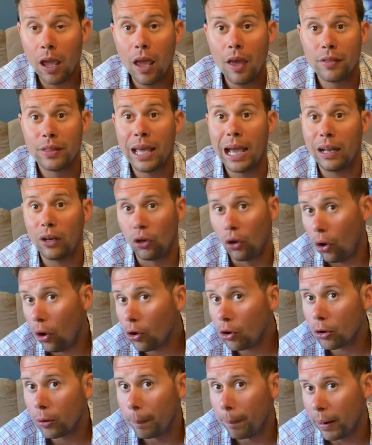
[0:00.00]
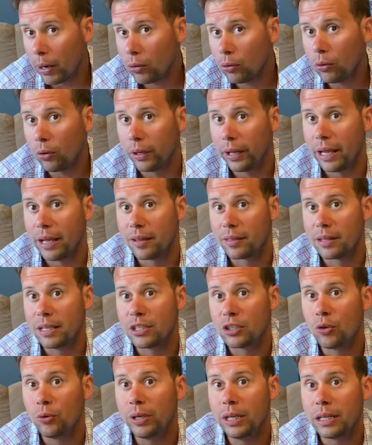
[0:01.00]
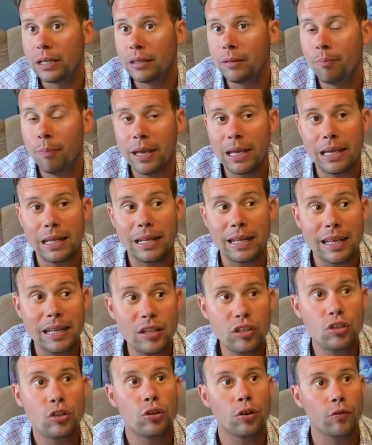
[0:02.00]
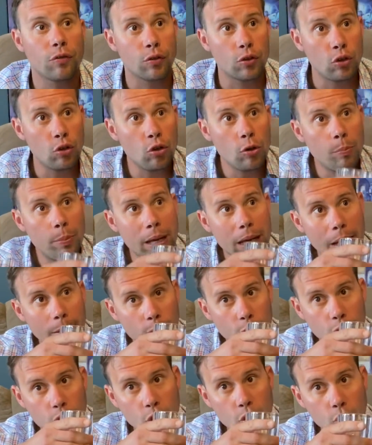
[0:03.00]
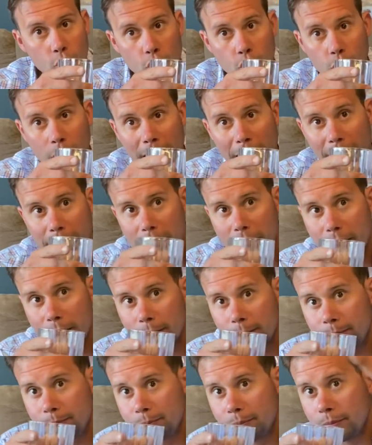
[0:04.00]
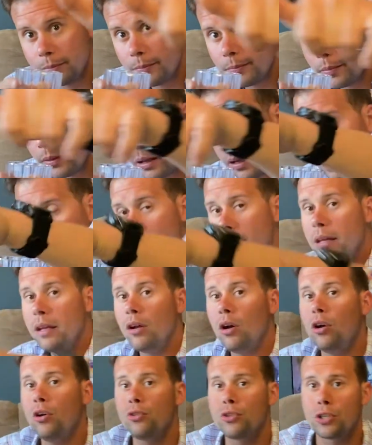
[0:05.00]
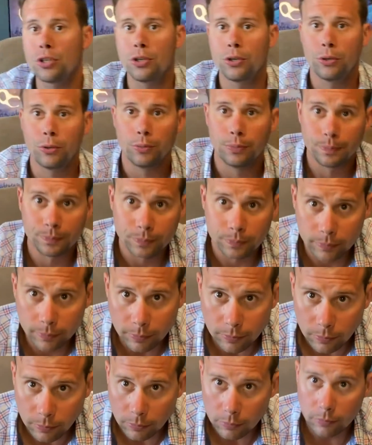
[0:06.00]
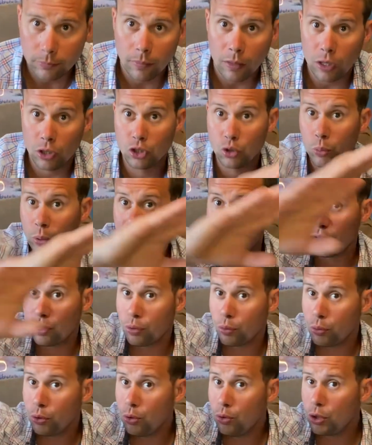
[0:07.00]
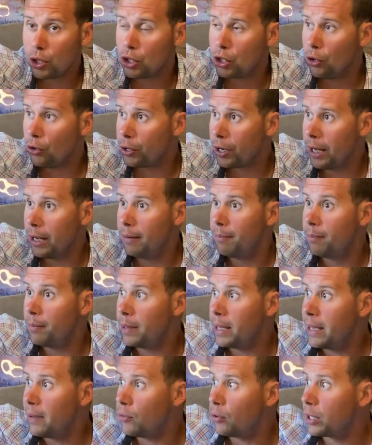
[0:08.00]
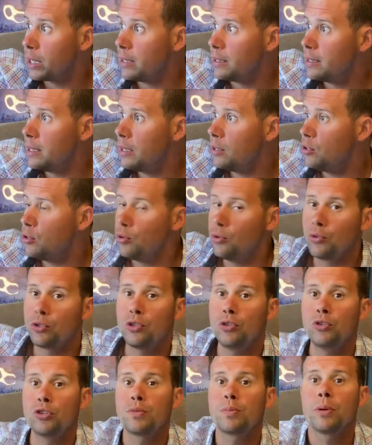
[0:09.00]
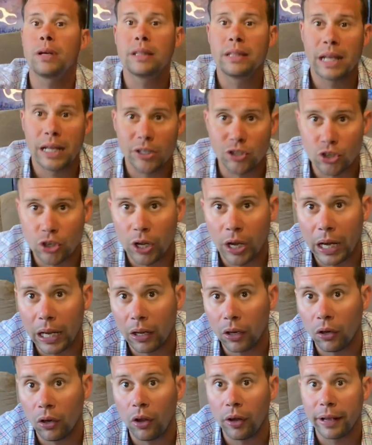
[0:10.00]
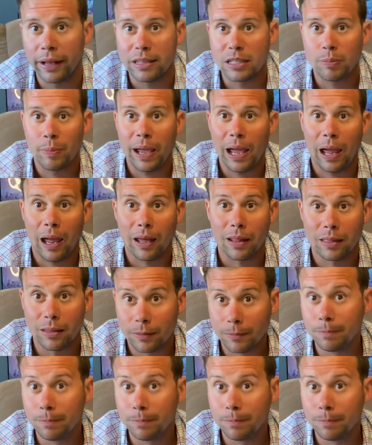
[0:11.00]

that longer barrel length is going to make it easier for you to be able to track and then also swing through the target and be able to continue to spread that shot along its path.